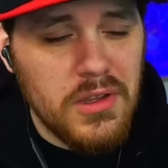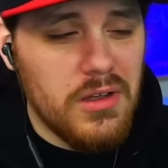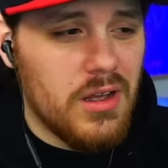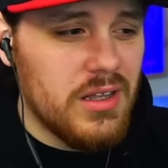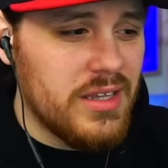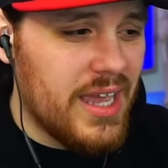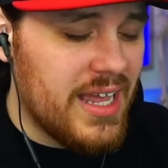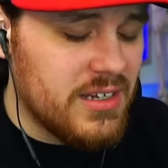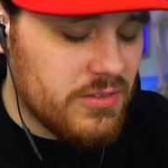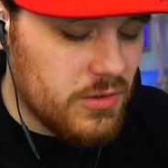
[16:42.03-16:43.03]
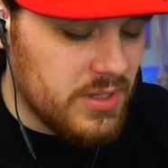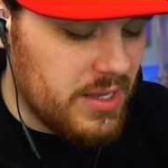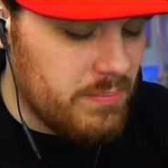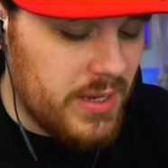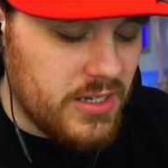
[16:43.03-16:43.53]
Oh, and they had to throw in
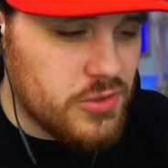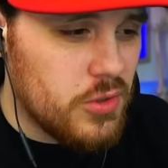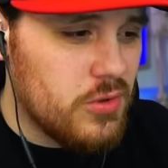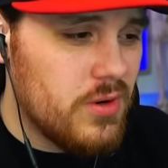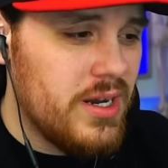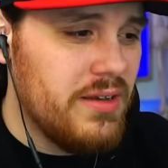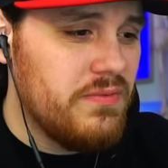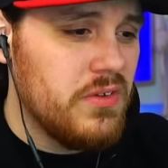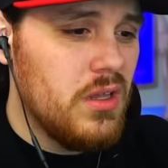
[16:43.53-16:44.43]
that Pedro grave.